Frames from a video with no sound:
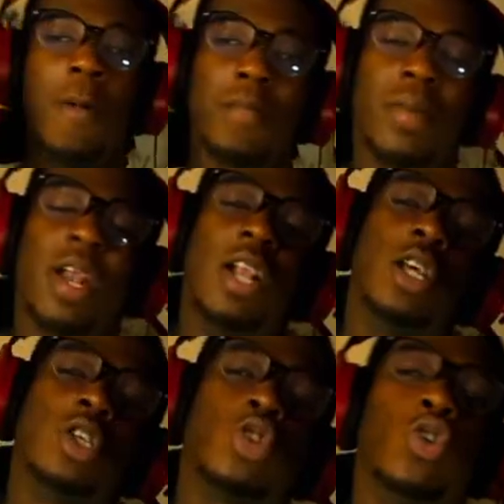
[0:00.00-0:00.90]

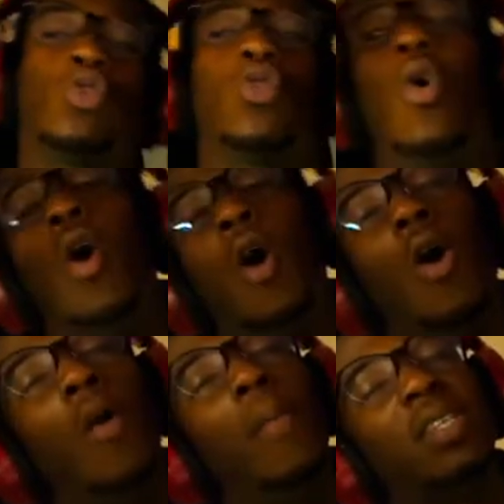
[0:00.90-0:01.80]
Madaliso to
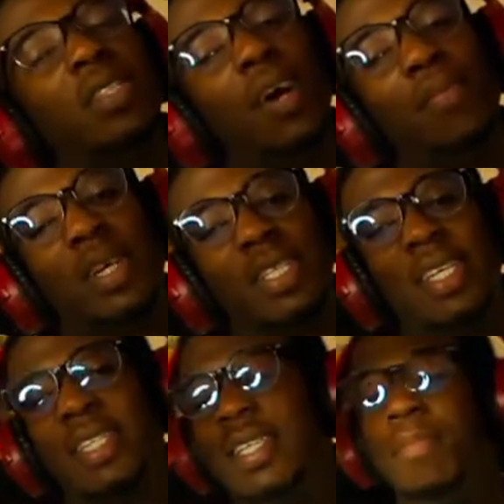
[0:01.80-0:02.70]
all my Zambians
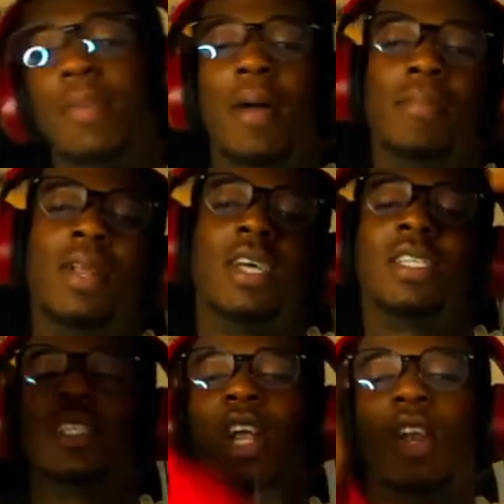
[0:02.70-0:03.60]
listening, man.
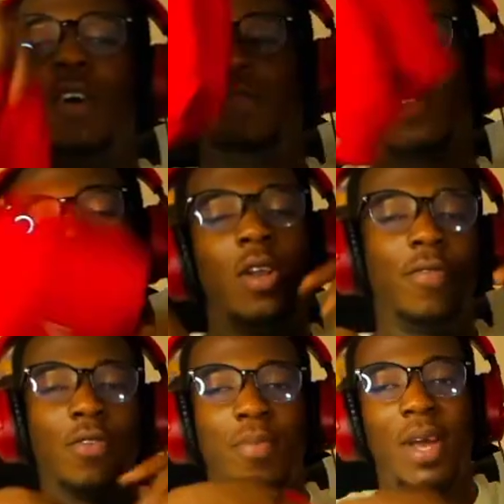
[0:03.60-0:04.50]
Blessings and love to all
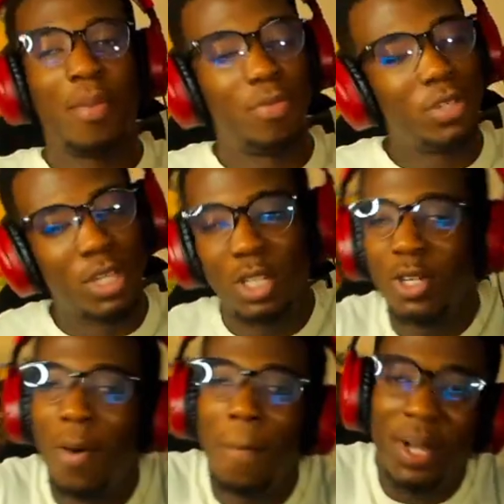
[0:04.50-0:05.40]
of you, man. I appreciate
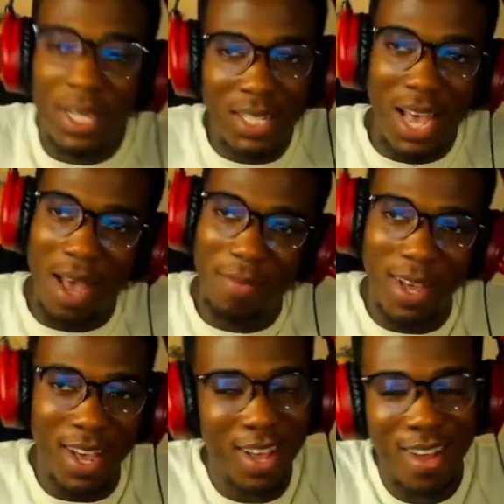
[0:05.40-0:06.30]
your big time,
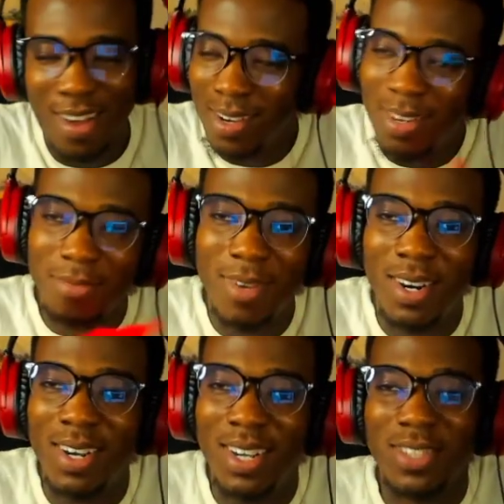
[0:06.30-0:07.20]
yeah?
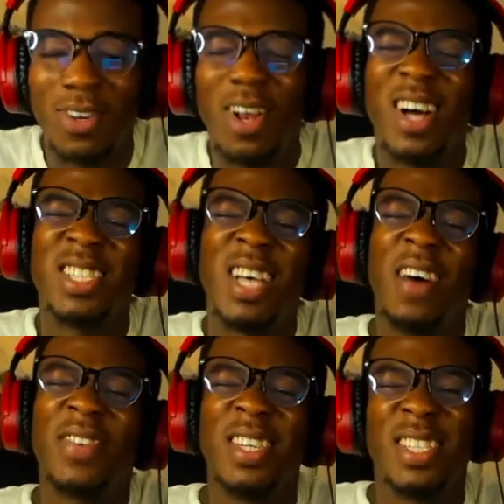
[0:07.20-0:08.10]
But to all our
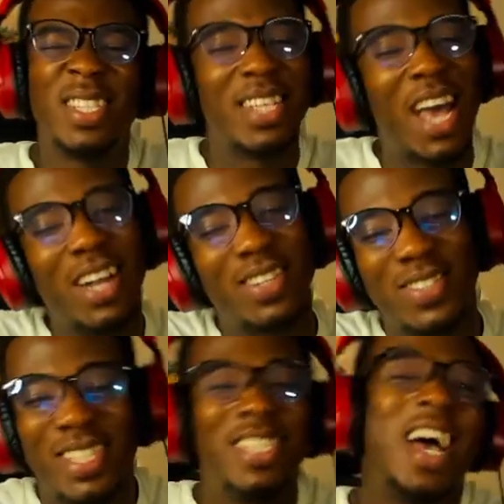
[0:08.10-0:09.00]
South Africans inside
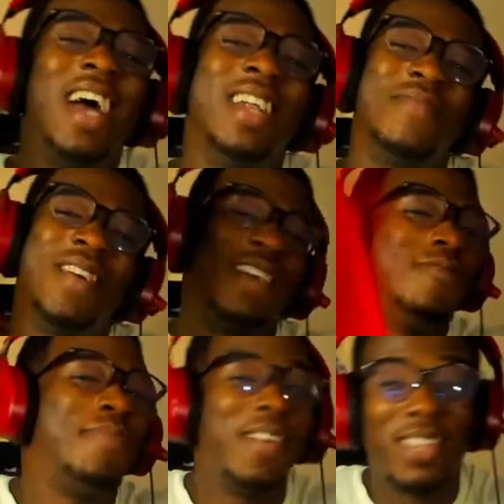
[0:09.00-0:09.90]
Kunjani, man,
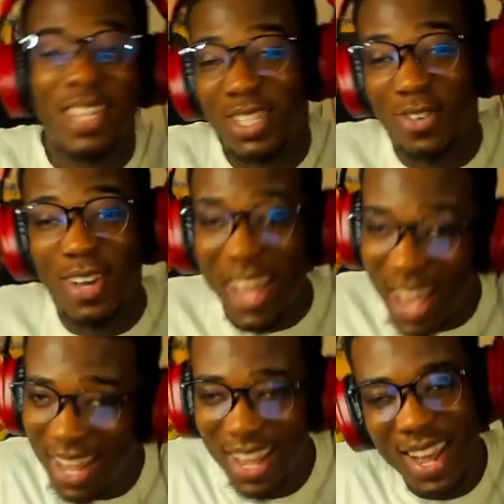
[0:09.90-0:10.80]
hope everything is
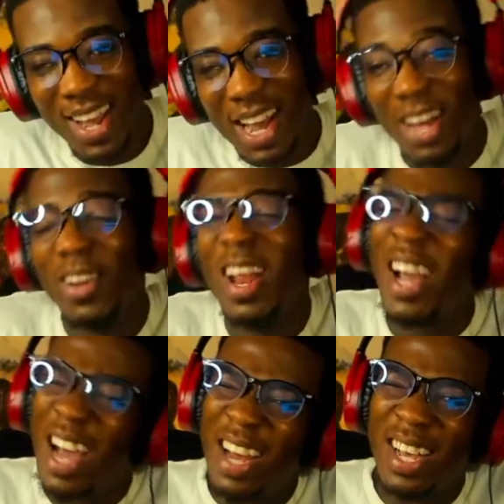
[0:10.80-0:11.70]
okay. And all our
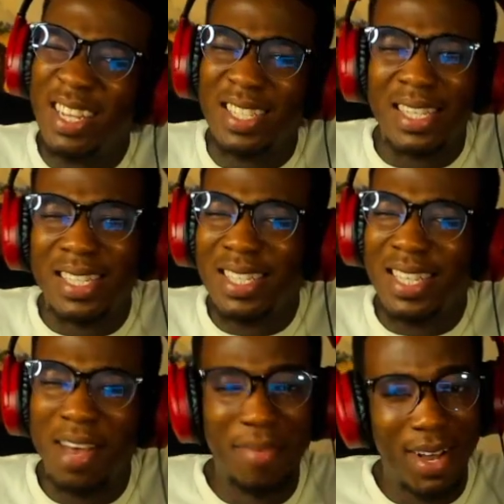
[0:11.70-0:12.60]
Ghanaians,
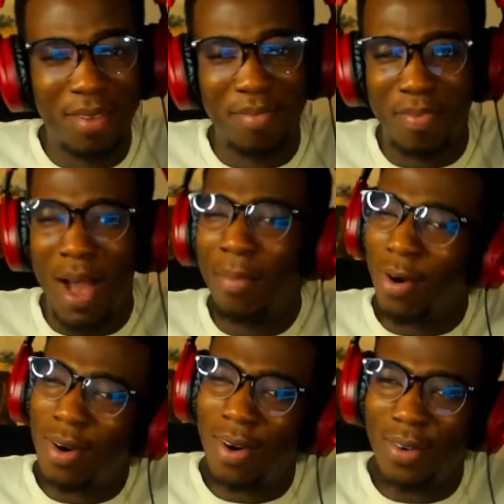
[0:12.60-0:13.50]
etc, man,
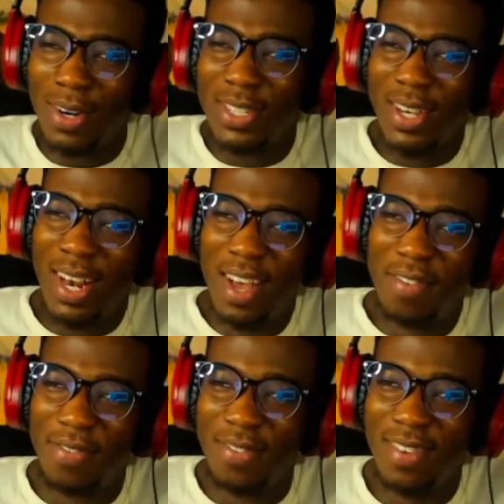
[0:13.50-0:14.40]
Bibiaboko, what's your
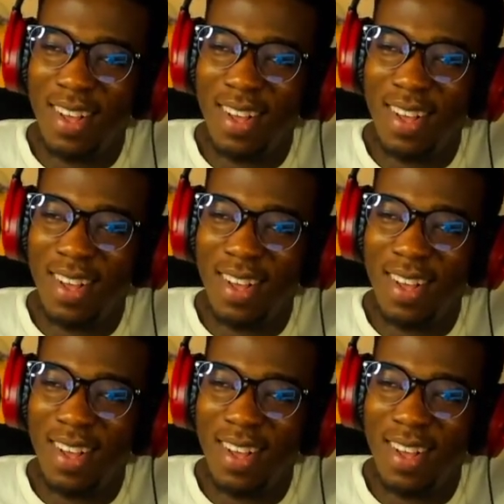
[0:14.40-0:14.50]
level?